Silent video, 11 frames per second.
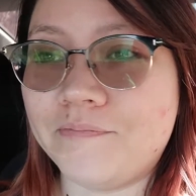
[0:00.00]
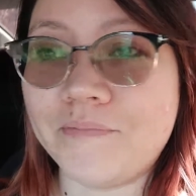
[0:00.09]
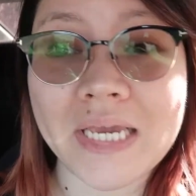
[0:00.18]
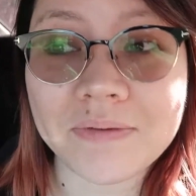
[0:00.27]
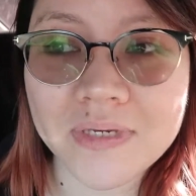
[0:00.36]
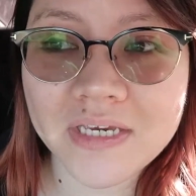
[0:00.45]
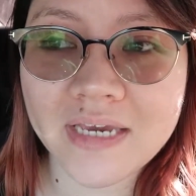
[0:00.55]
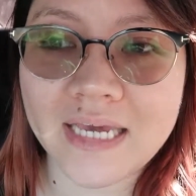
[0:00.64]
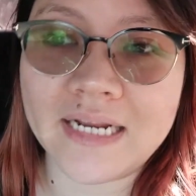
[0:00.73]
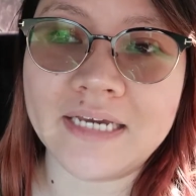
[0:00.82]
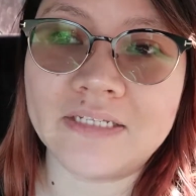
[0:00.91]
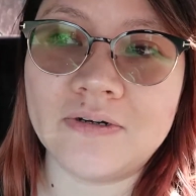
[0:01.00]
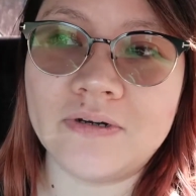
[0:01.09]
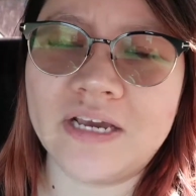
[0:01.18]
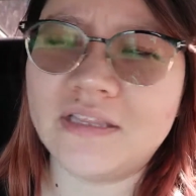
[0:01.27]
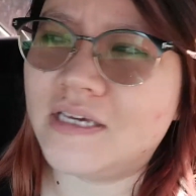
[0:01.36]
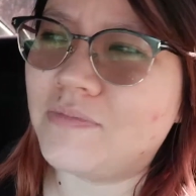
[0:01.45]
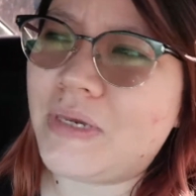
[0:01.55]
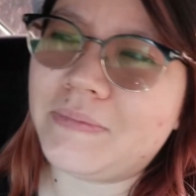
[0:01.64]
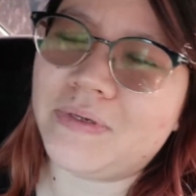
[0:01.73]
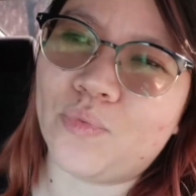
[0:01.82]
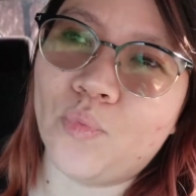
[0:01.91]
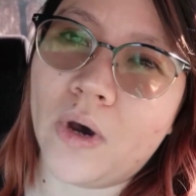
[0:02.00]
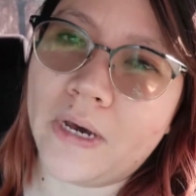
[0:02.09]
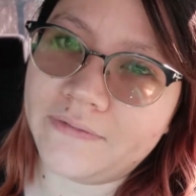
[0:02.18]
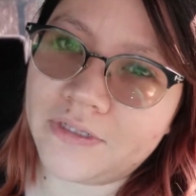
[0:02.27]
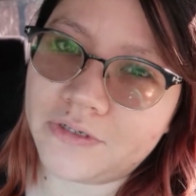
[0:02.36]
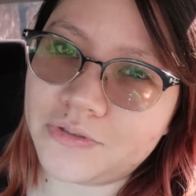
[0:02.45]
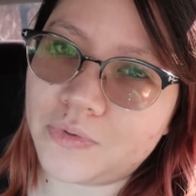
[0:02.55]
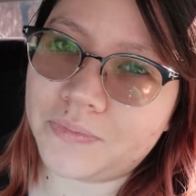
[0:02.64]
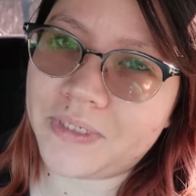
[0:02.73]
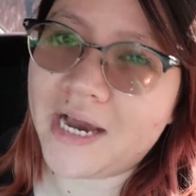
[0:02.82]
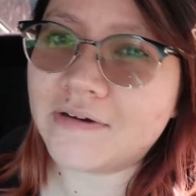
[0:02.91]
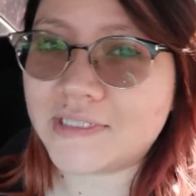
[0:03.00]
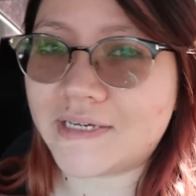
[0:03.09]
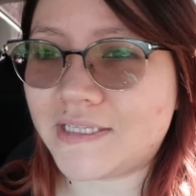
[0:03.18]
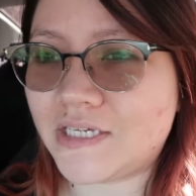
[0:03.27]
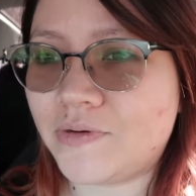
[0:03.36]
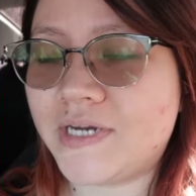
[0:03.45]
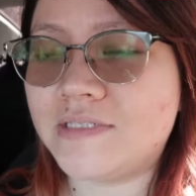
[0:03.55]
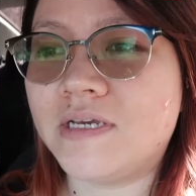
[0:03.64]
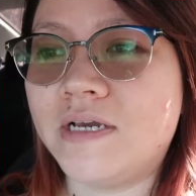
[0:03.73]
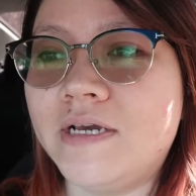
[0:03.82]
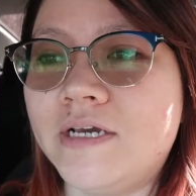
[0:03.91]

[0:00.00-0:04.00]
maybe. And I don't, I think maybe one of those will be outside of the US.